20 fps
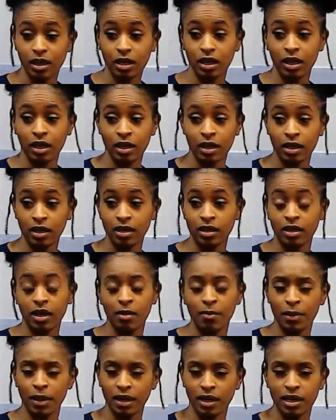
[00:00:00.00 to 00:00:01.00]
And in
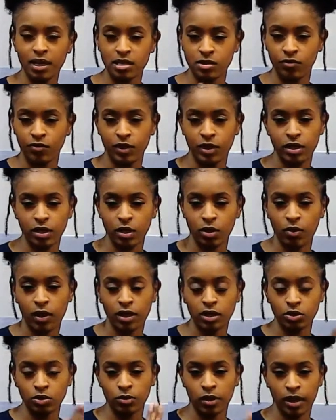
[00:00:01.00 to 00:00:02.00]
my last video,
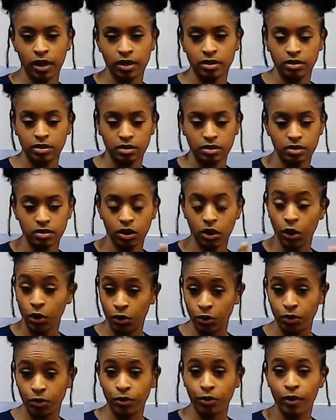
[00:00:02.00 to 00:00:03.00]
as you guys
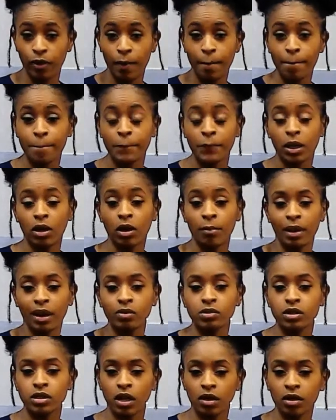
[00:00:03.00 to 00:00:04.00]
heard, I
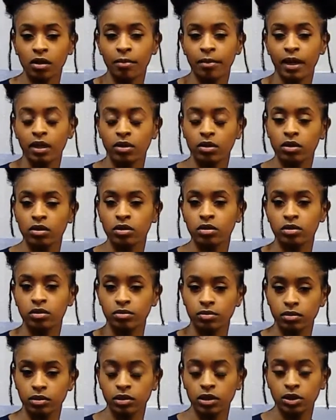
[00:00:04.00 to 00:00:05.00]
was talking about a
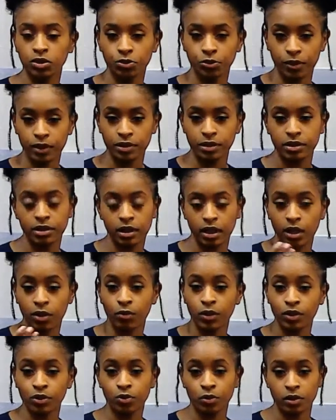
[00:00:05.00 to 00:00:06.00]
situation that I
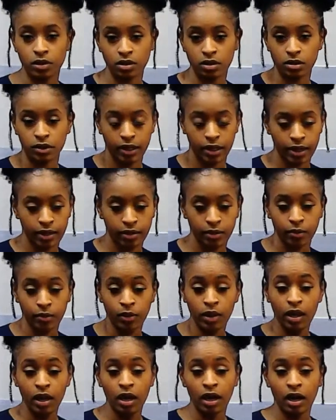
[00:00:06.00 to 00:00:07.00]
went through as a child.
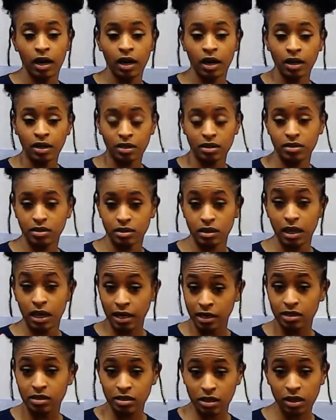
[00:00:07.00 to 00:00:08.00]

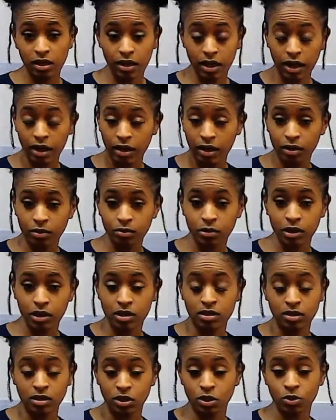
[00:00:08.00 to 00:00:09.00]
Honestly, y'all,
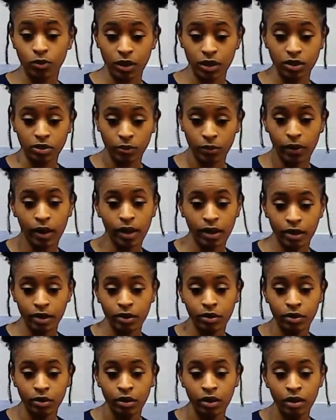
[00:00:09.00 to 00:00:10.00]
this situation right
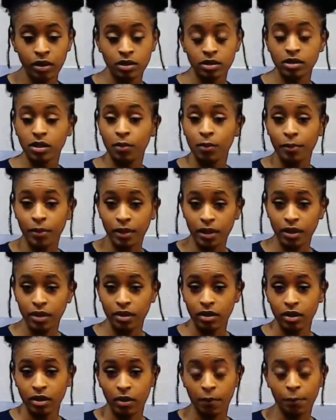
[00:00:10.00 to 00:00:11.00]
here, to me,
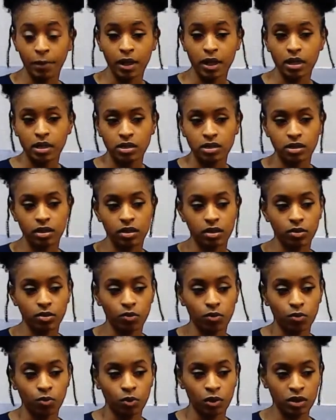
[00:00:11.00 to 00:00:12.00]
because
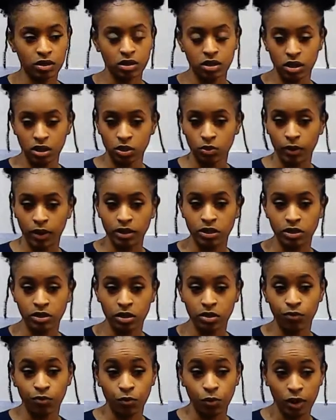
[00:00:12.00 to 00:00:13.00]
with the situation
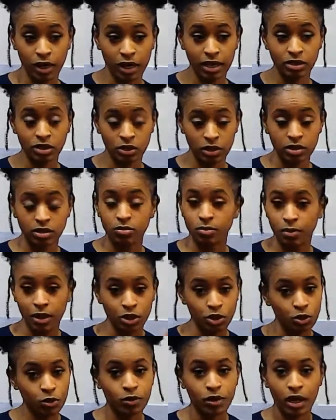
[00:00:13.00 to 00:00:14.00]
of what I just, make
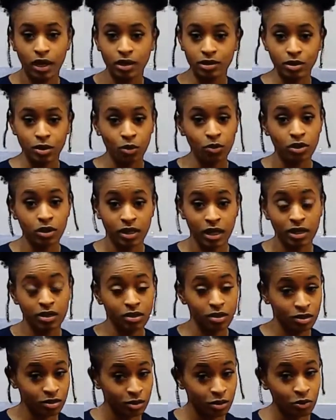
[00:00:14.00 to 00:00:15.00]
sure you guys go look at the
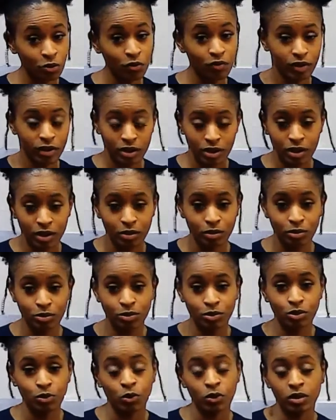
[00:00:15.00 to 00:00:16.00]
other two
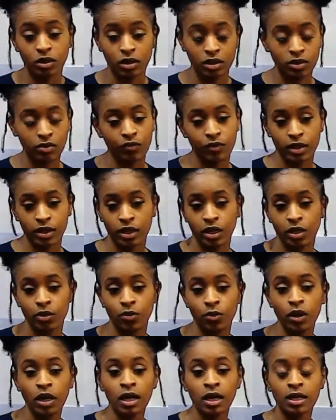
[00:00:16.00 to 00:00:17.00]
videos or the other video
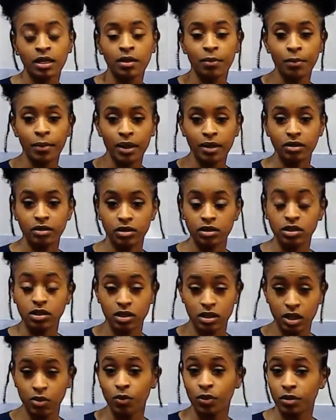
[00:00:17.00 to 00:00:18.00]
to
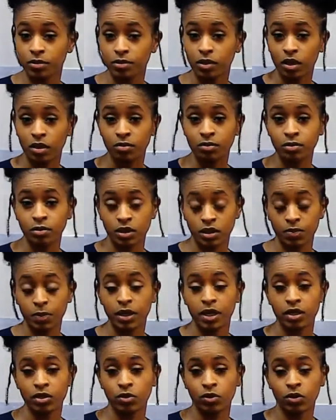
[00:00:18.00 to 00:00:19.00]
see what I'm
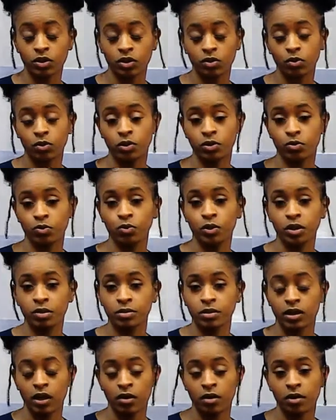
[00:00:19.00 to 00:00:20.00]
speaking on or what I'm
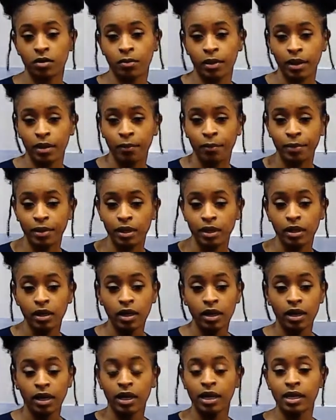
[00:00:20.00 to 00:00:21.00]
talking about. But
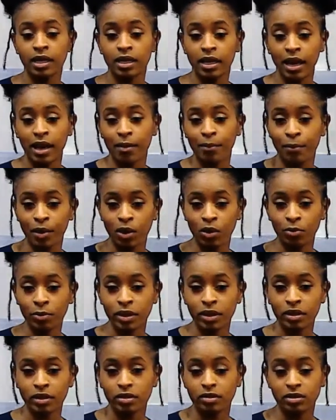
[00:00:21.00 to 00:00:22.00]
in that
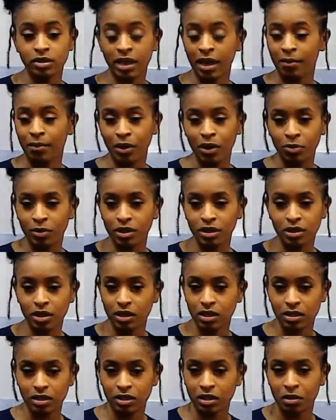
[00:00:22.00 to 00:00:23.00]
moment
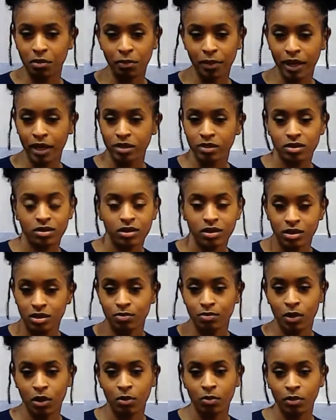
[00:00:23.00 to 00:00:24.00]
didn't compare to this
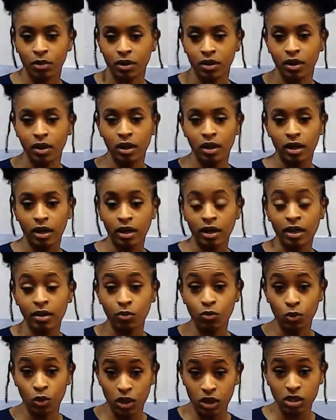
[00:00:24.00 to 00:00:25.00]
moment.
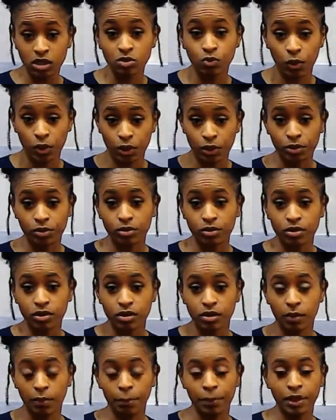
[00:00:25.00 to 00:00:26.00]
It was worse,
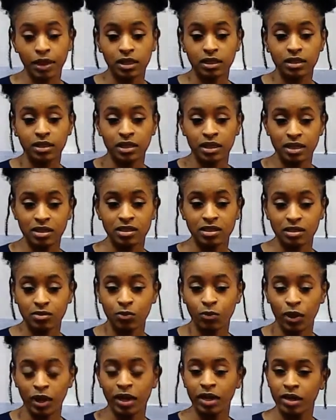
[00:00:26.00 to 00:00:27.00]
but this
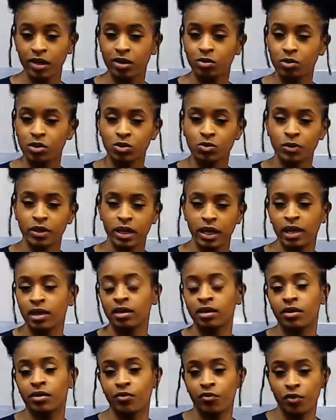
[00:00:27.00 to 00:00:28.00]
right here was
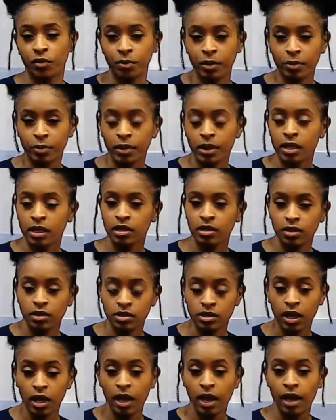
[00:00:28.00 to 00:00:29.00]
reality for me, because
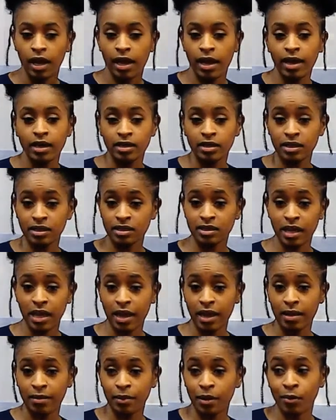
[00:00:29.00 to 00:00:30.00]
at this
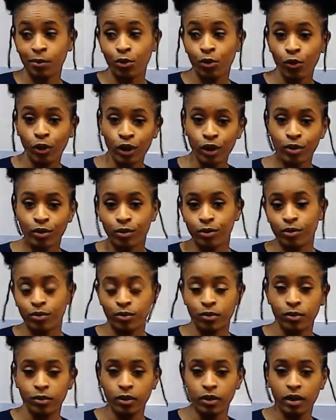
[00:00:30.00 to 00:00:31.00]
time I'm grown.
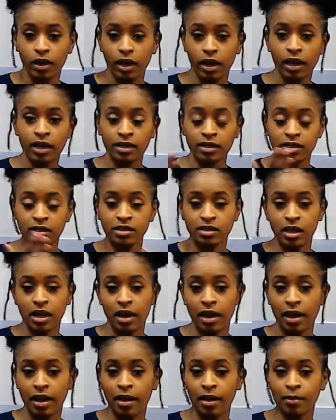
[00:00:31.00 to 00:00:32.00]
At this
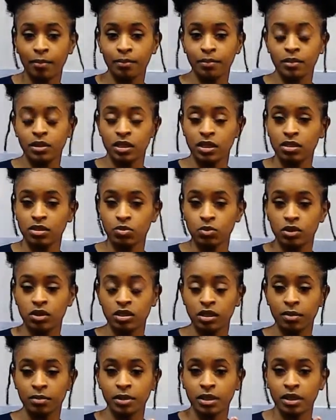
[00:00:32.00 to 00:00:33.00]
time, this was
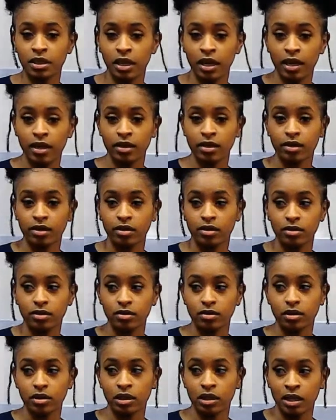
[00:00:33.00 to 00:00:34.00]
something that
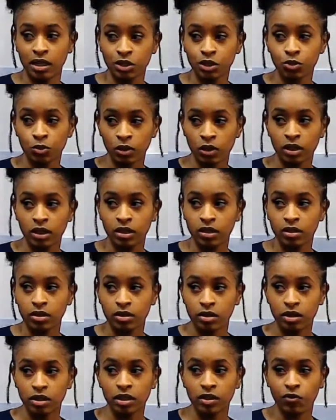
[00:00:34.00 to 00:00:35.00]
literally
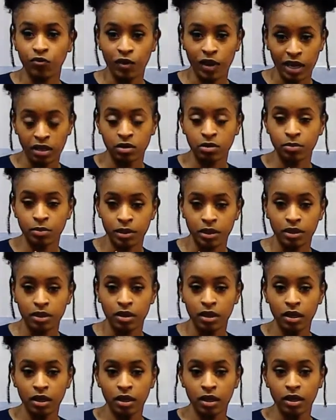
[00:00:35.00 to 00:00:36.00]
could follow me
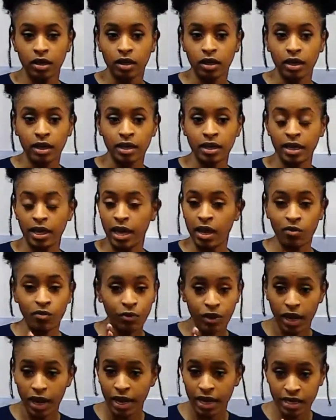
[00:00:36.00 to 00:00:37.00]
in
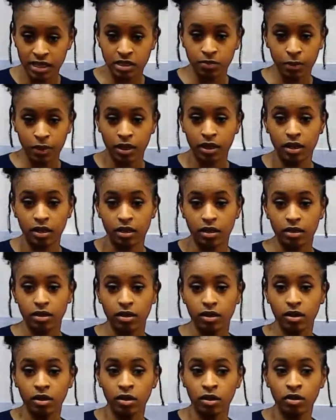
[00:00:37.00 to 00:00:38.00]
every aspect
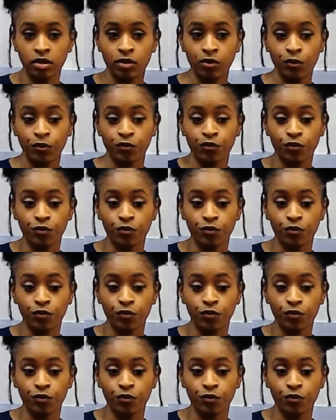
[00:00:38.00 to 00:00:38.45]
of